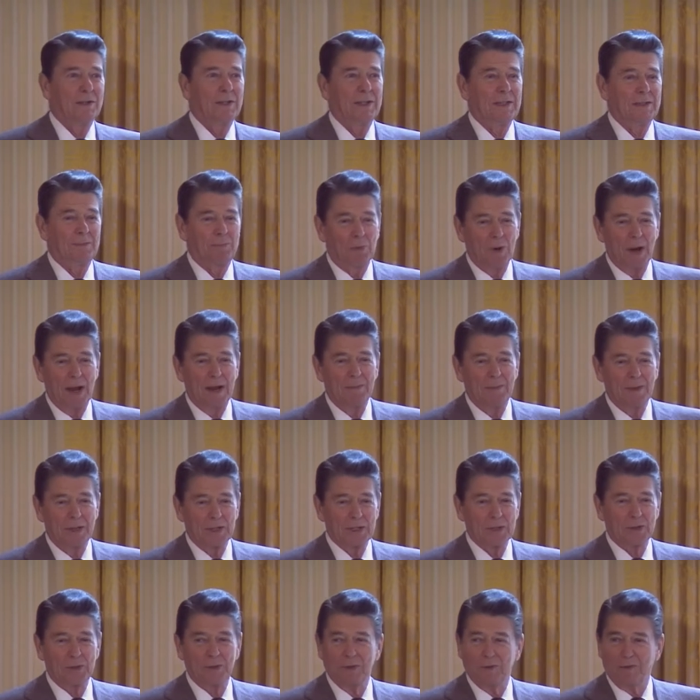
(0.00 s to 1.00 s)
the Prime
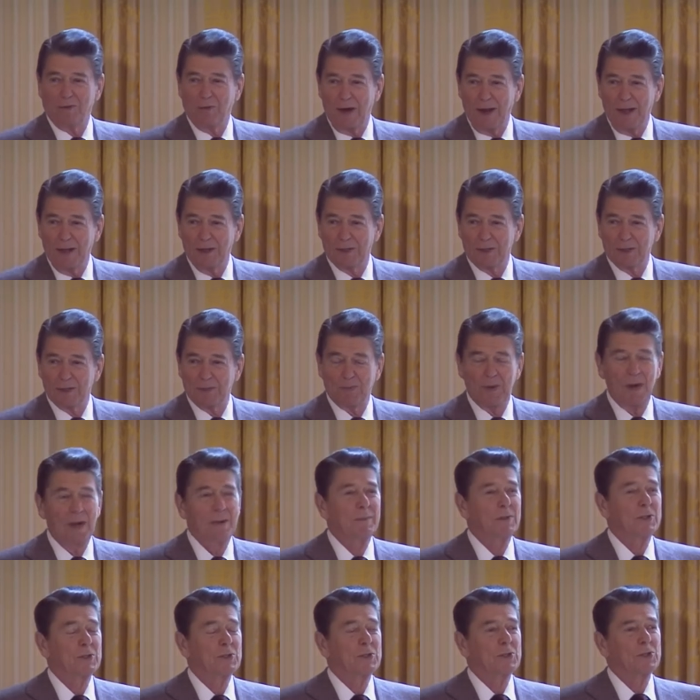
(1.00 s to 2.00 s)
Minister of France,
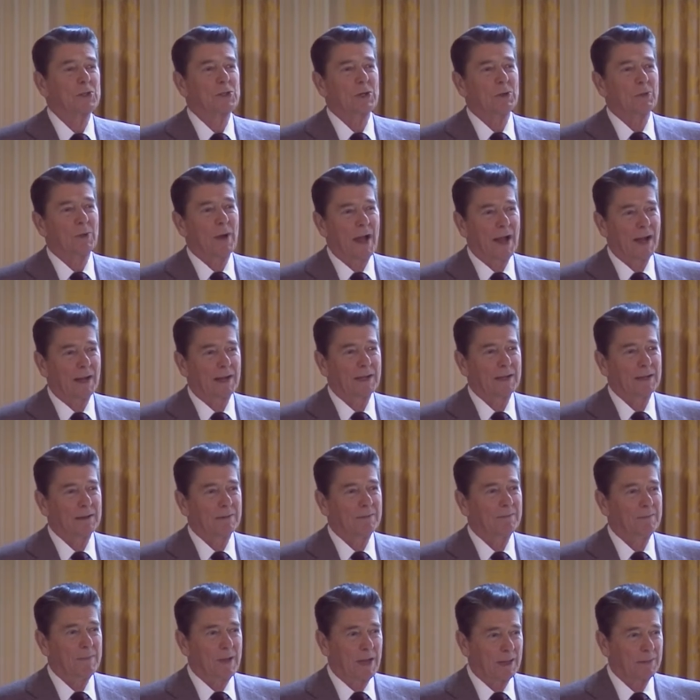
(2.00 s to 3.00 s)
Prime Minister Chirac and
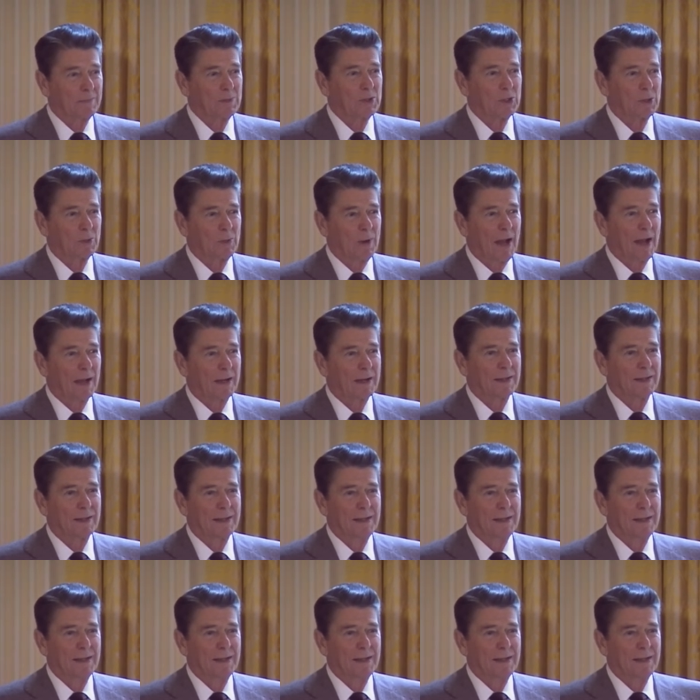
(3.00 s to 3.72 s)
Madame Chirac.